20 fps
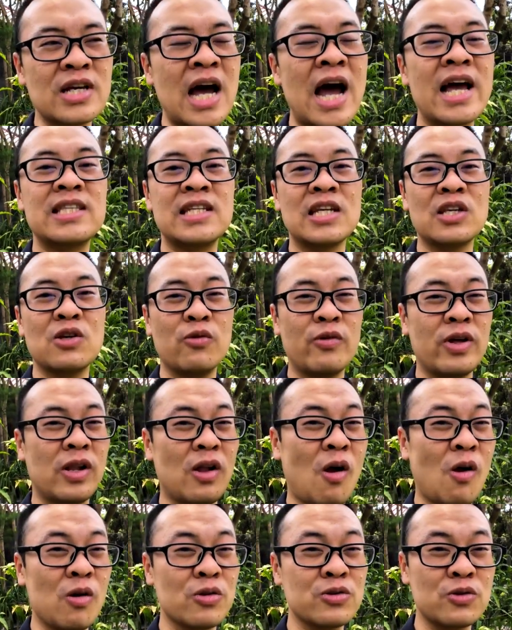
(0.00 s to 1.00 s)
I think you will
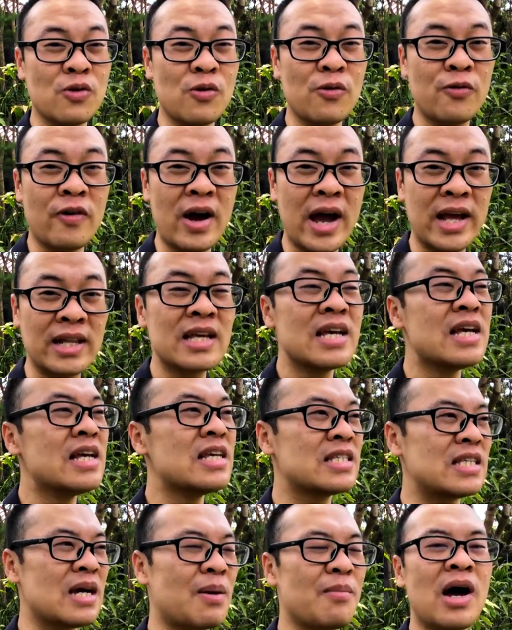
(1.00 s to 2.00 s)
also find
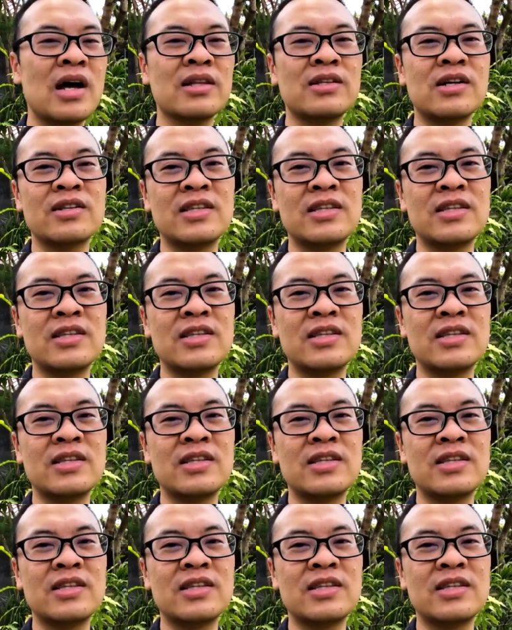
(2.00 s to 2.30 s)
some other